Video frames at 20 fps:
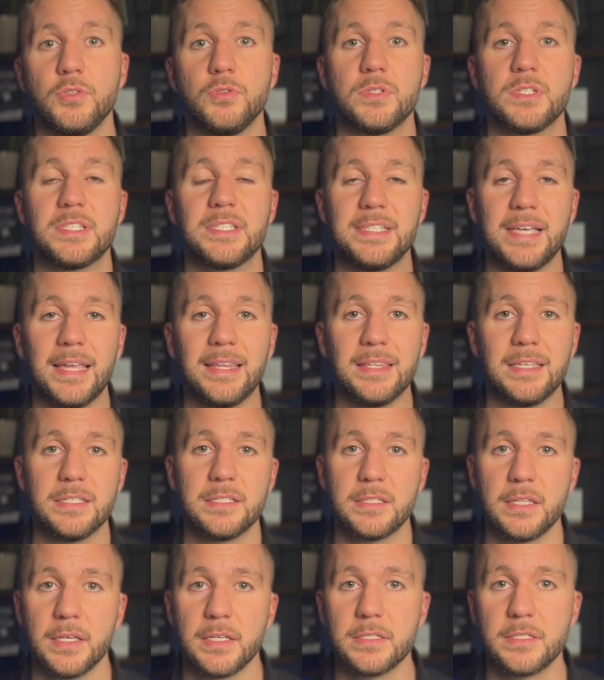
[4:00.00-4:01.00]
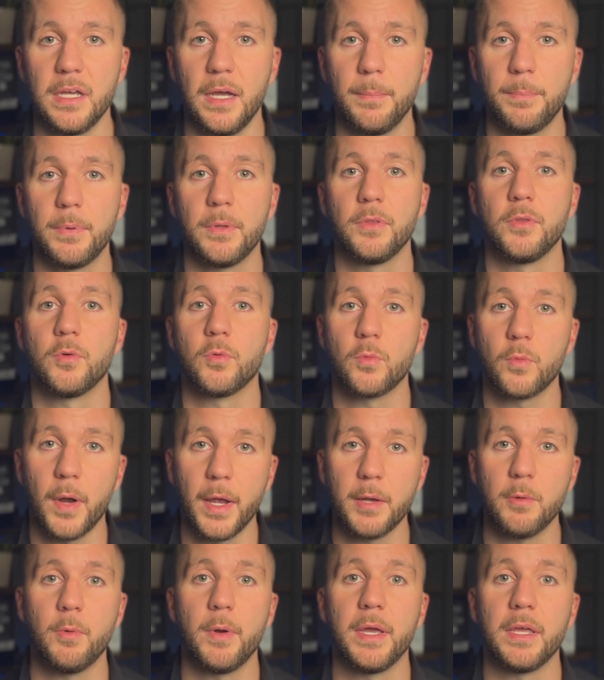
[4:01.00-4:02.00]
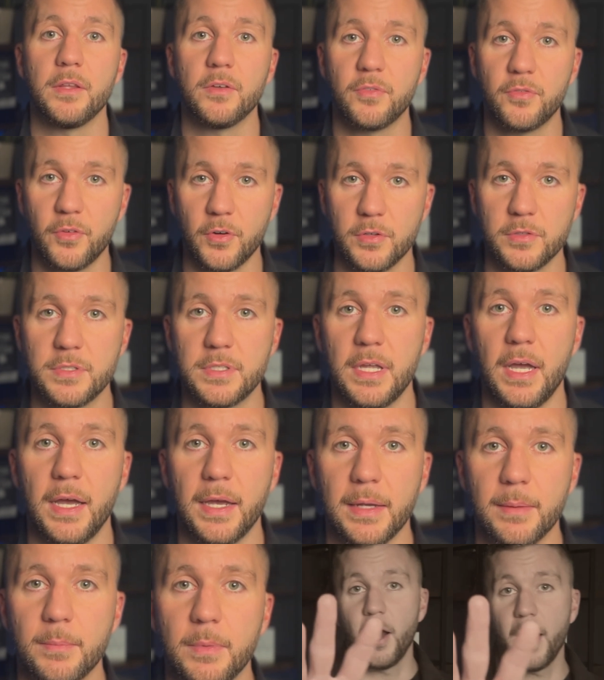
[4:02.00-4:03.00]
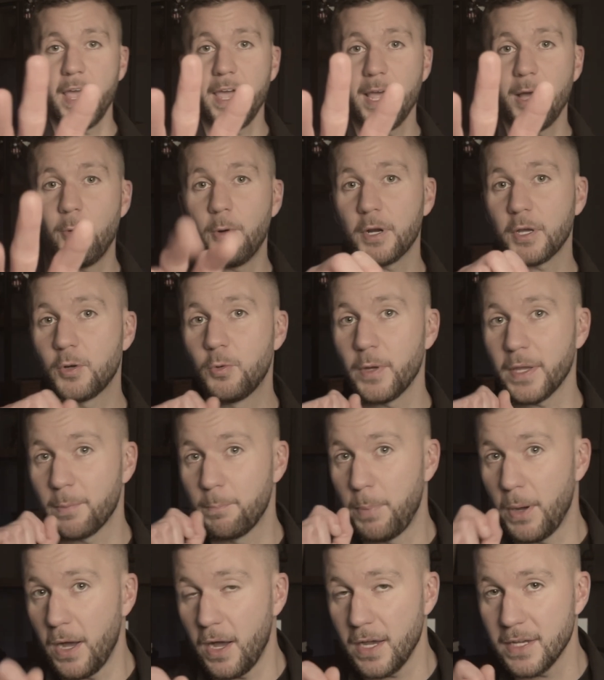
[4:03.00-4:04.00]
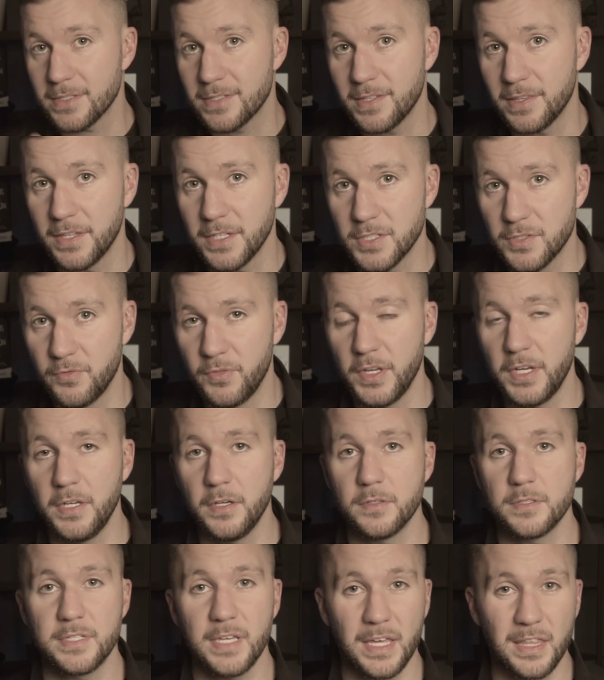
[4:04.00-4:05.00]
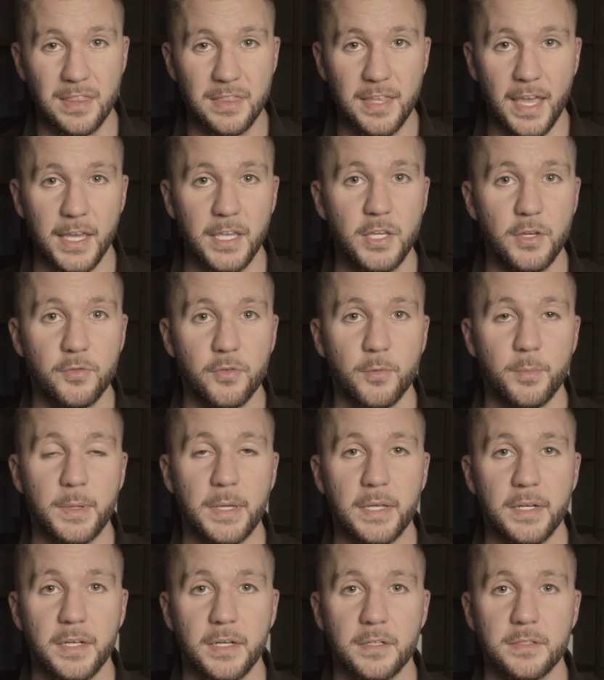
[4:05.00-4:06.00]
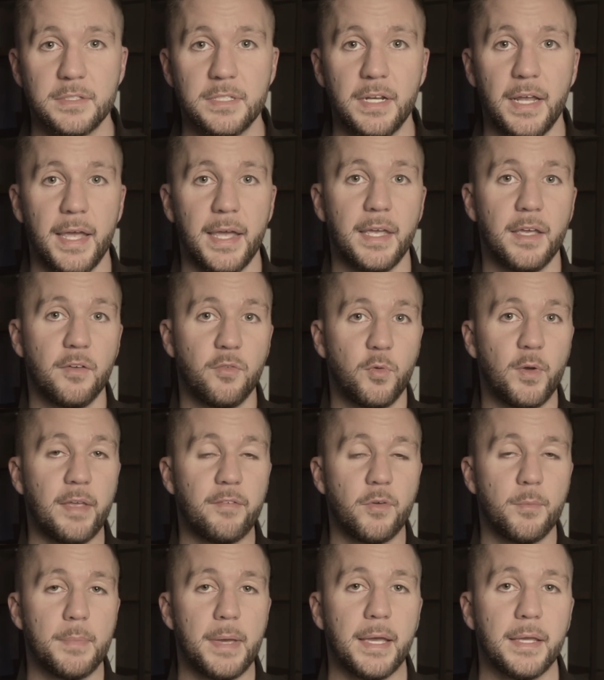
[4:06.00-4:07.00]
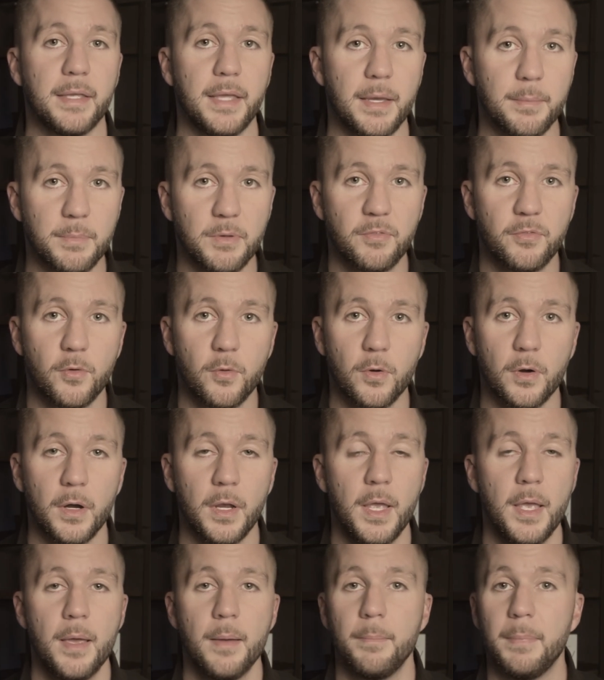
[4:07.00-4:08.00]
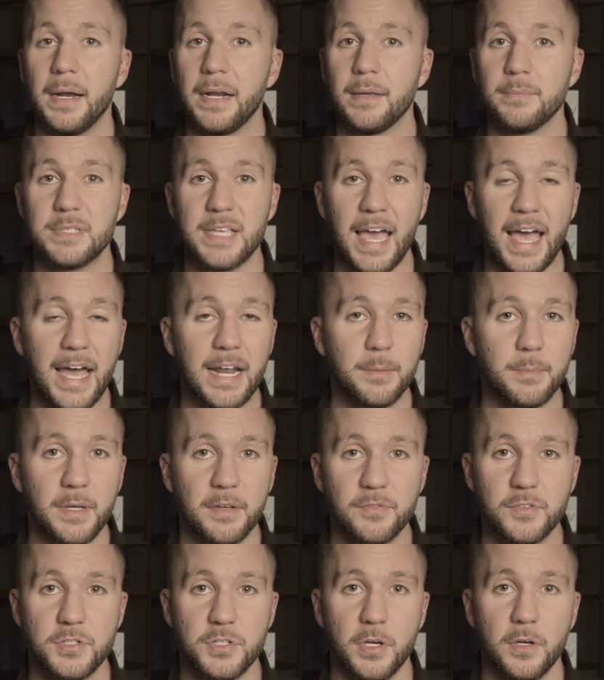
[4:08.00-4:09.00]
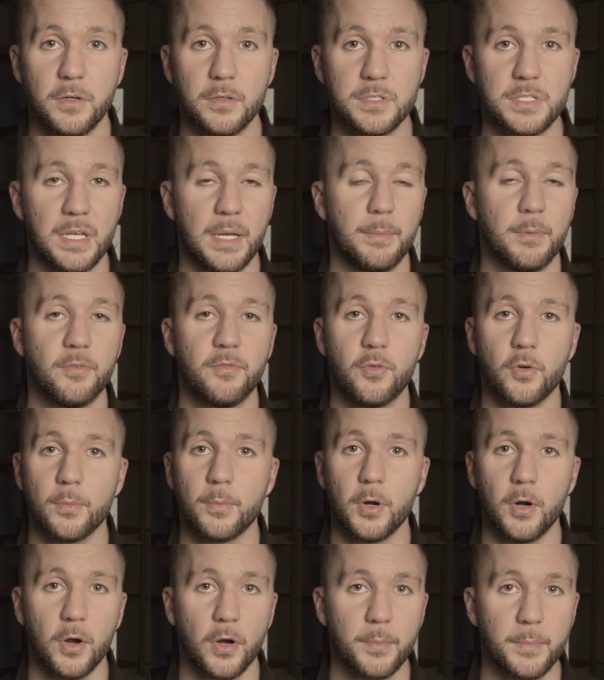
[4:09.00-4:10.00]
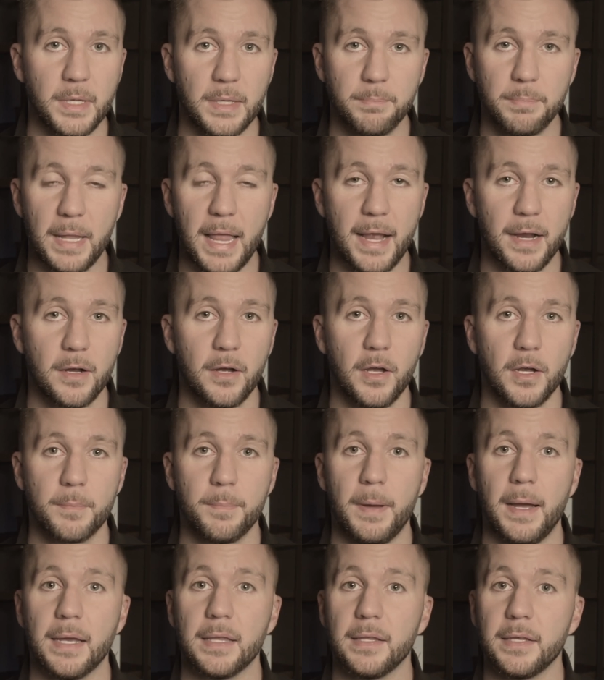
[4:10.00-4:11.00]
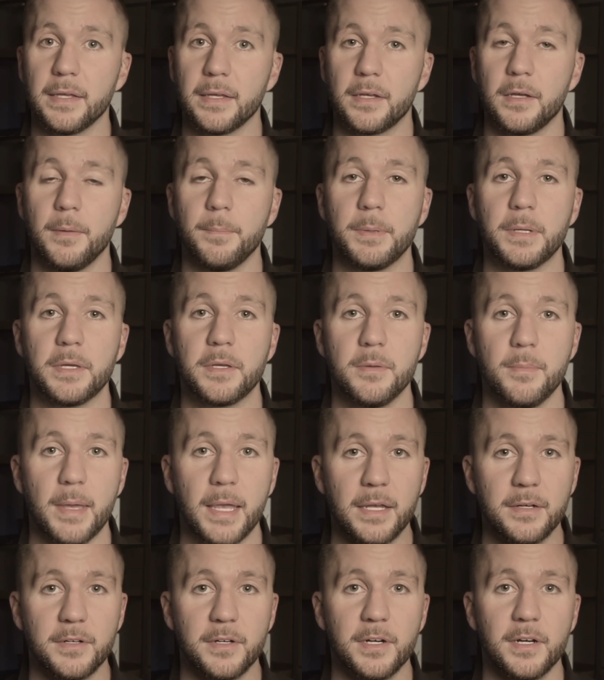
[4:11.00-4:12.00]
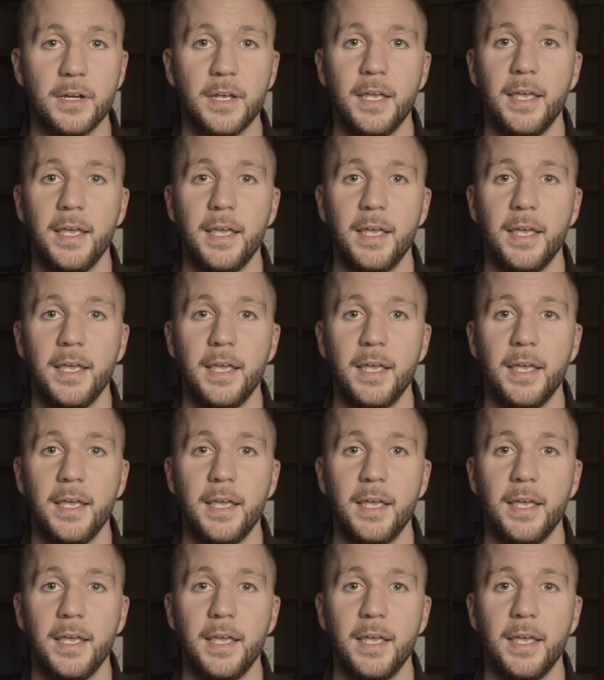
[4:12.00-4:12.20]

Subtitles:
set these things up the right way the first time. All right, hey, I want to quick pause this video and say thank you for being here today. If we haven't met yet before, my name's Adam F. Jones. I'm a former Army Black Hawk pilot and company commander,